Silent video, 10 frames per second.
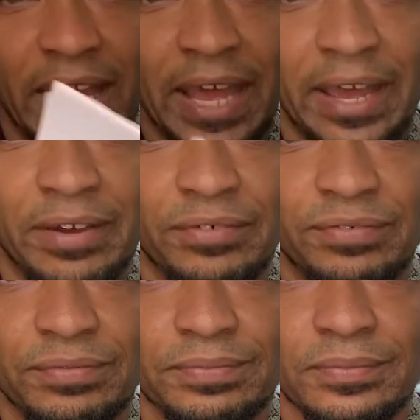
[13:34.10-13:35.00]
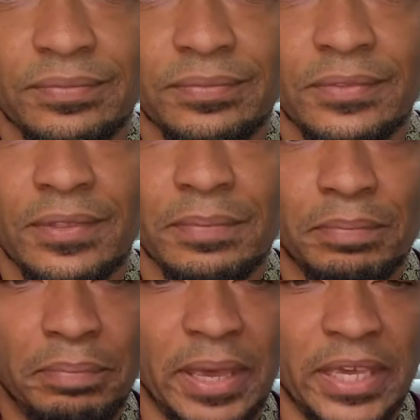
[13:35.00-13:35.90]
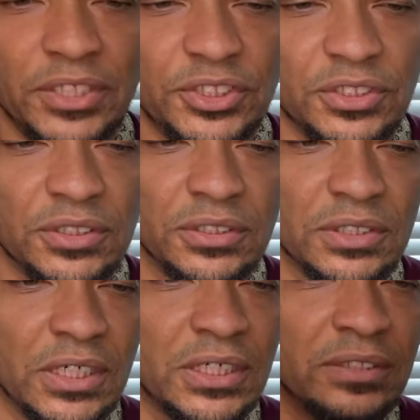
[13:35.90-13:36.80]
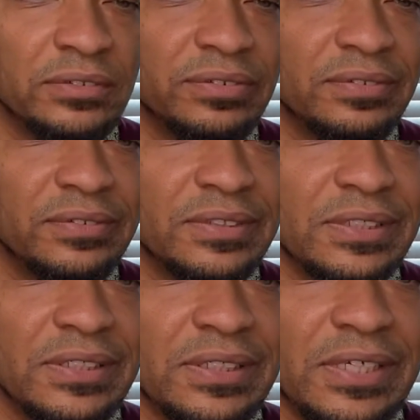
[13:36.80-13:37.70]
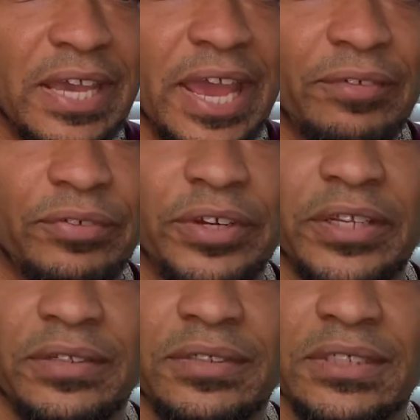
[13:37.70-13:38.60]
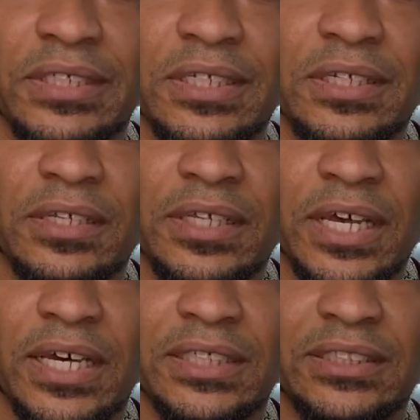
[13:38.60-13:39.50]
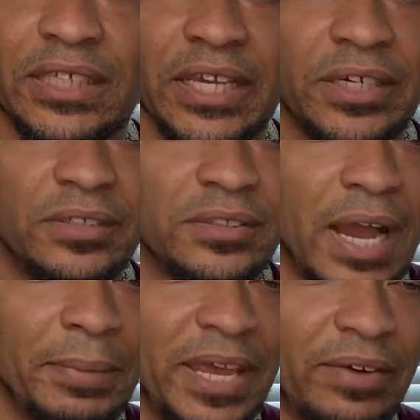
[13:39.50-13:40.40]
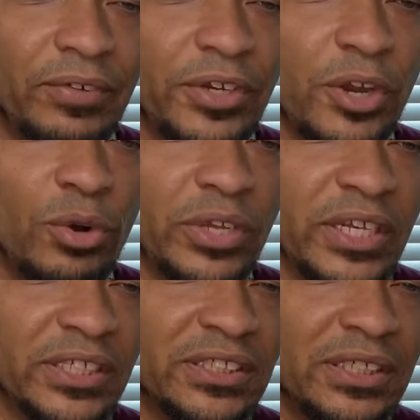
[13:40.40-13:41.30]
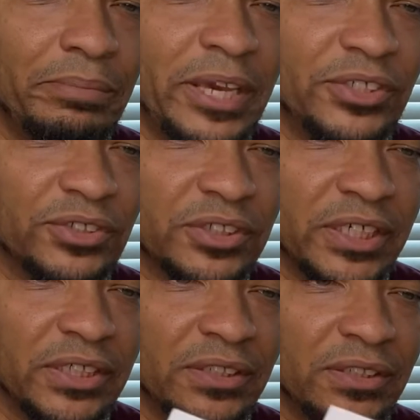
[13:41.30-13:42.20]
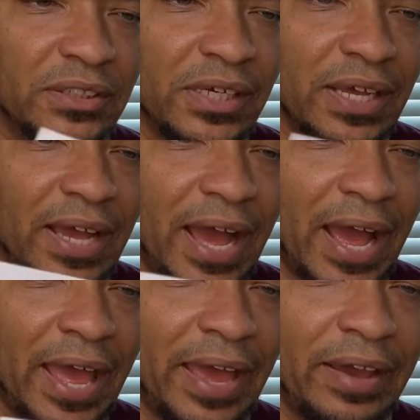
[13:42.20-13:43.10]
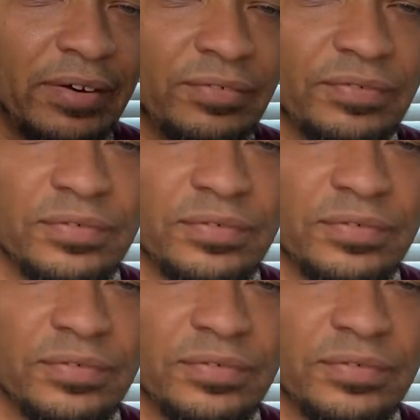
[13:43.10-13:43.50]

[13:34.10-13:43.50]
have pages of every scale. I mean, every note in the C major scale, I have